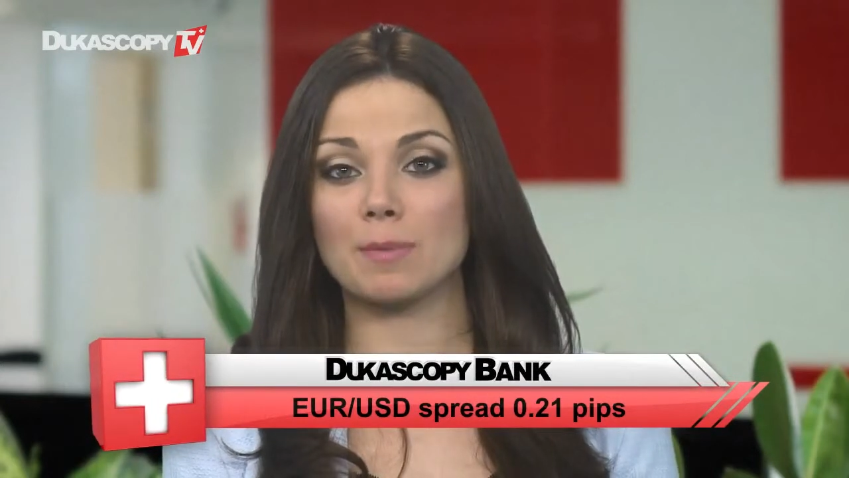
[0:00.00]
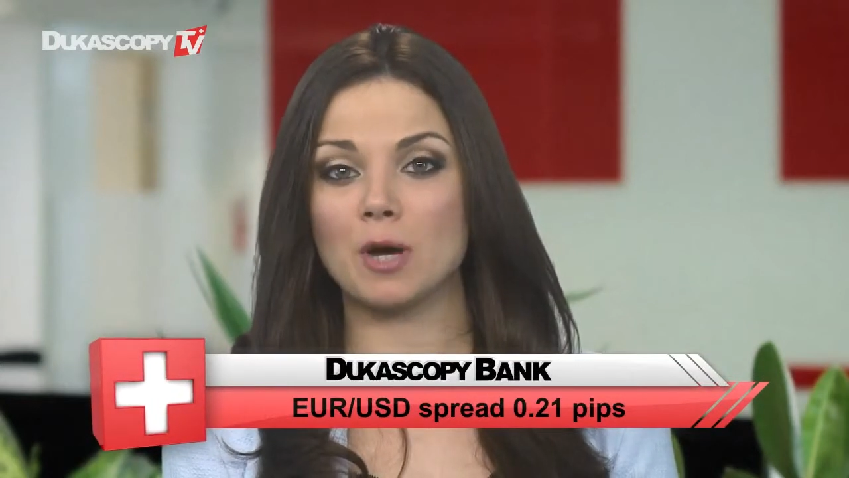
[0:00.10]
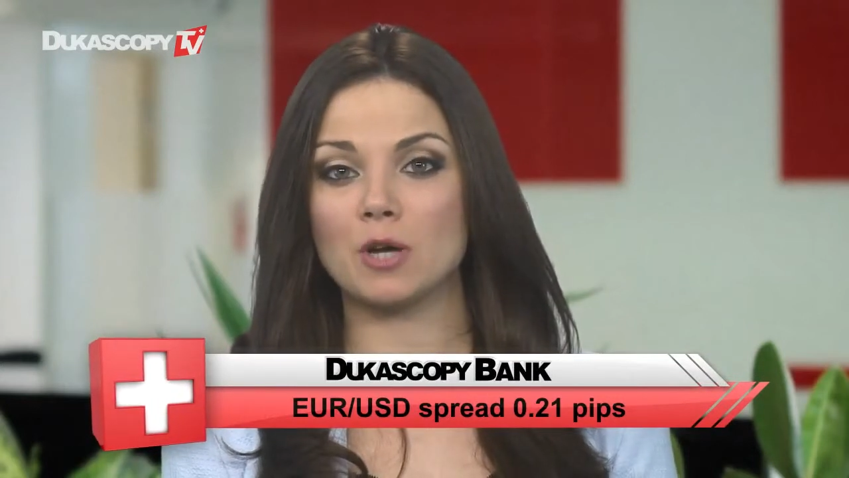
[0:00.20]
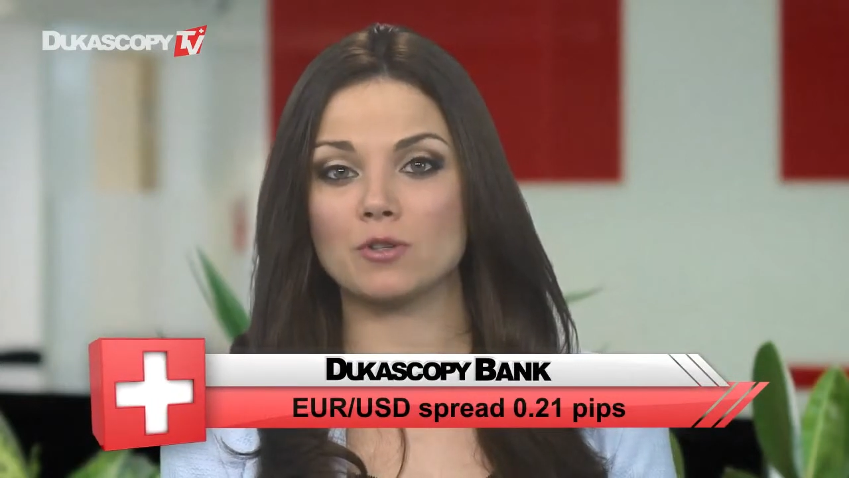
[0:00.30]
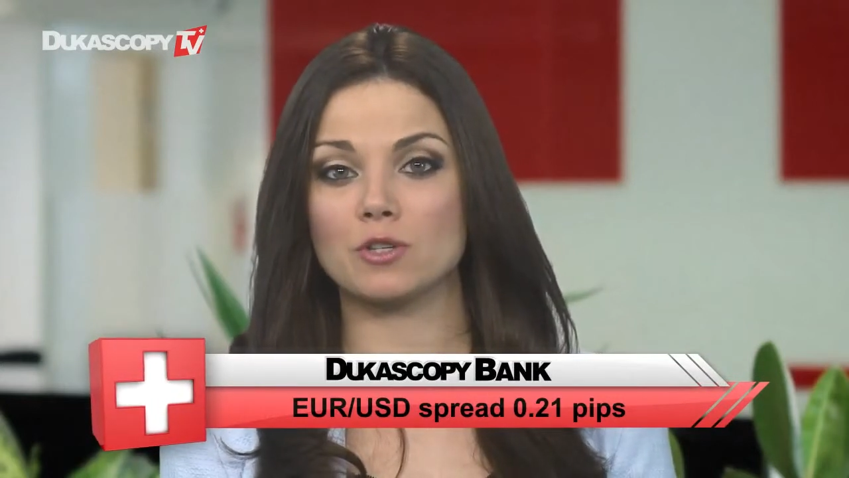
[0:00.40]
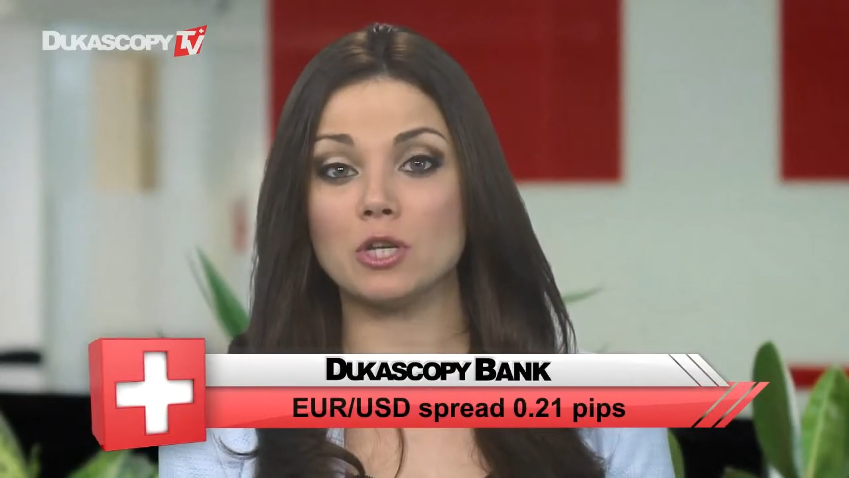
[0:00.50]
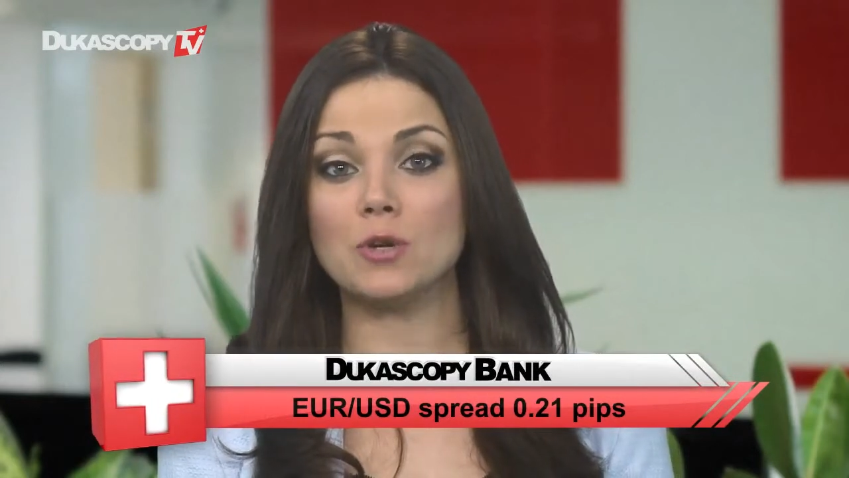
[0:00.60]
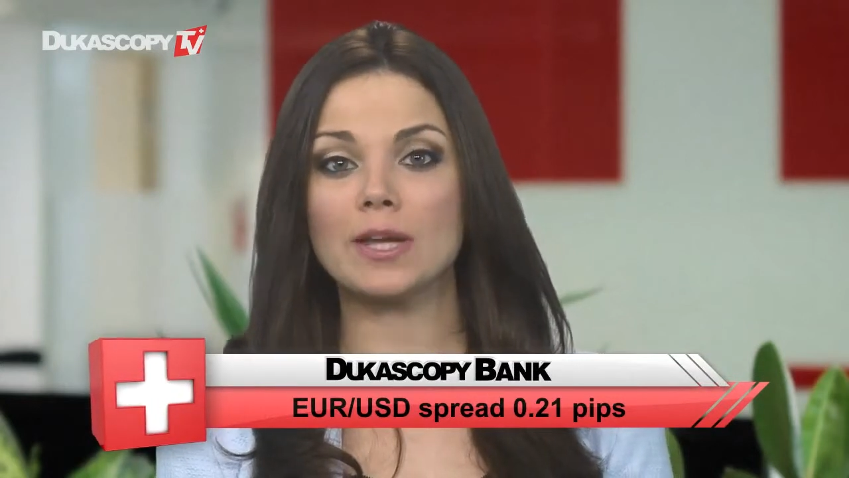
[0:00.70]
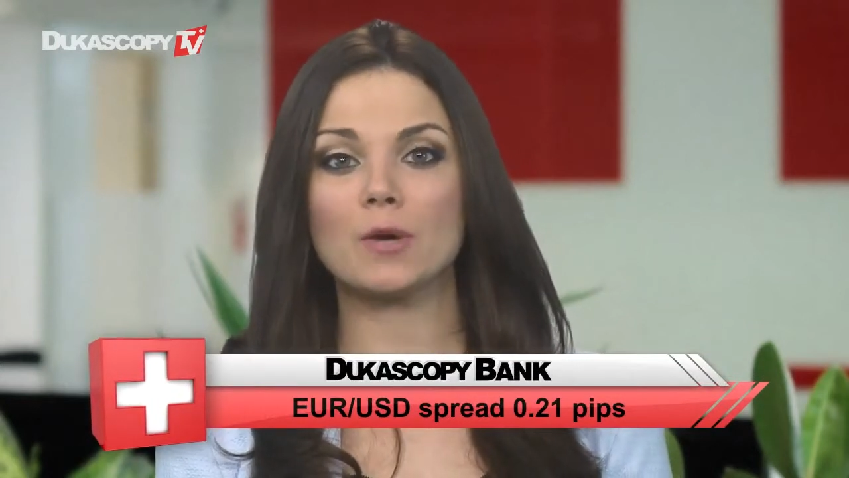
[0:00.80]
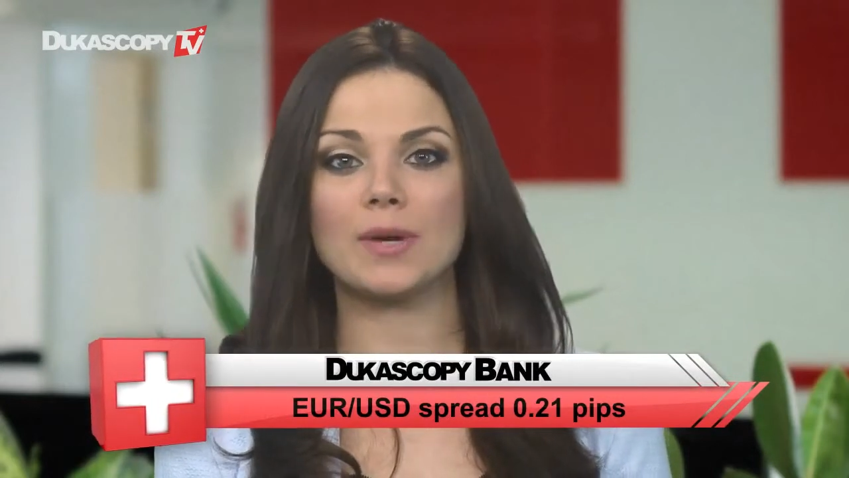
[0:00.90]
proposed
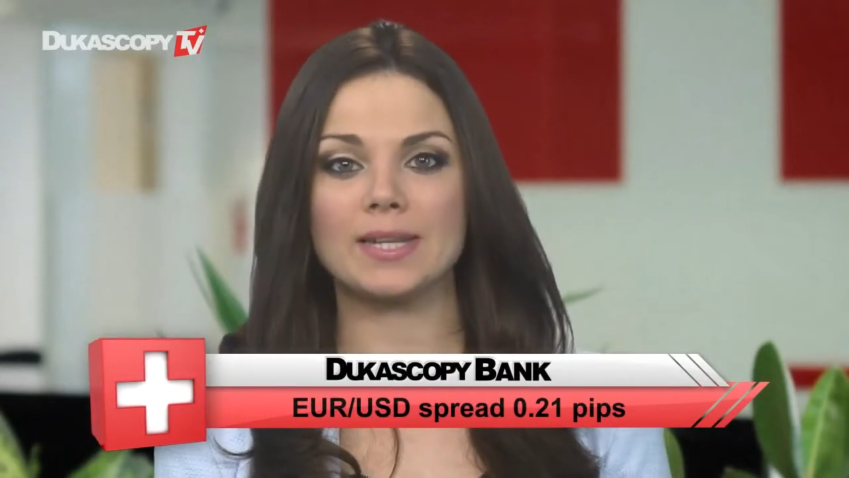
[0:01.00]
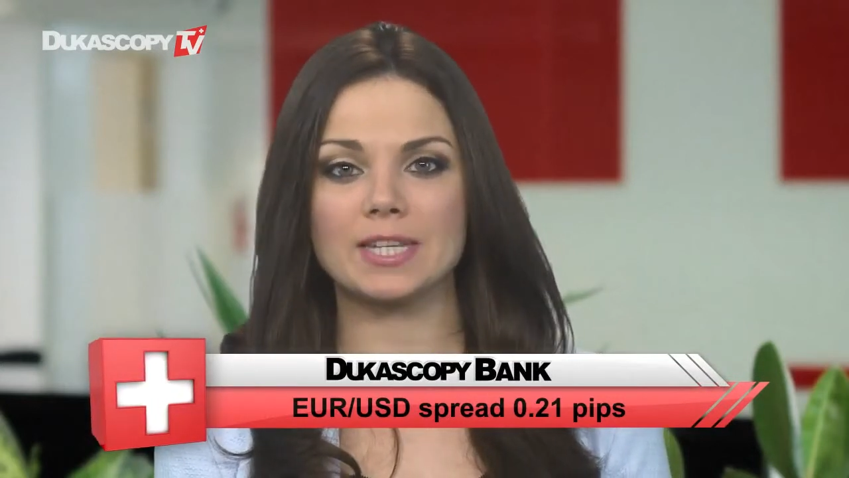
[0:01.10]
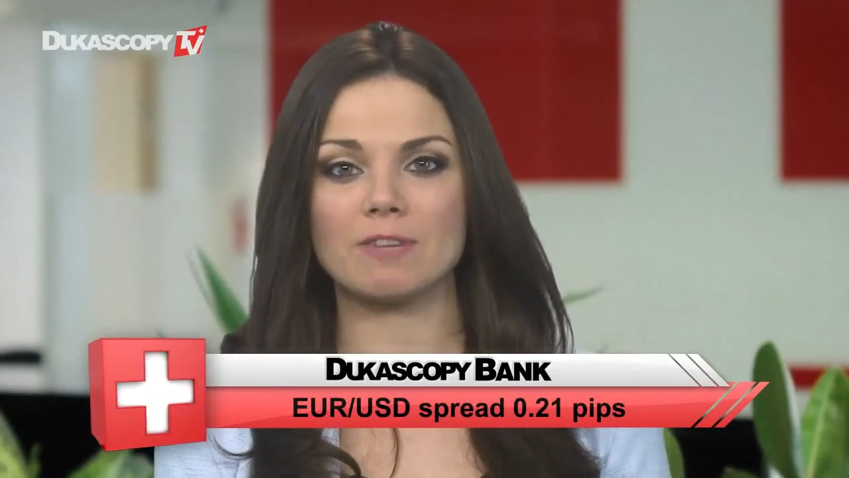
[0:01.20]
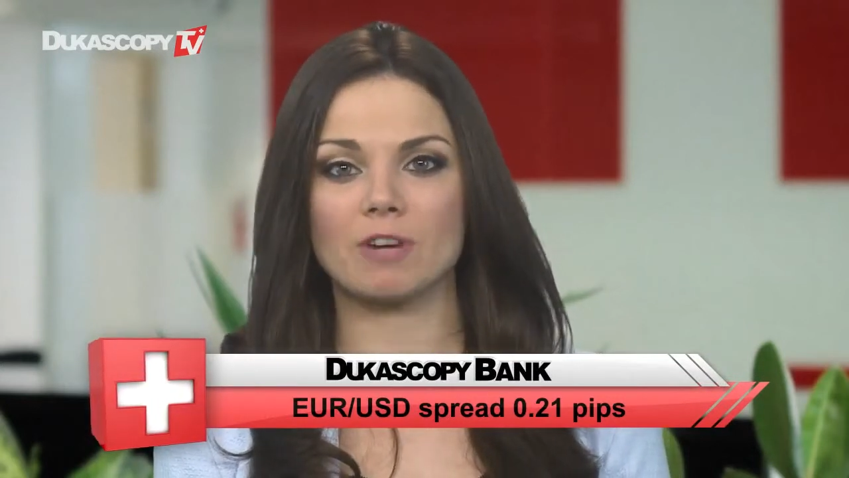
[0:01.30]
new liquidity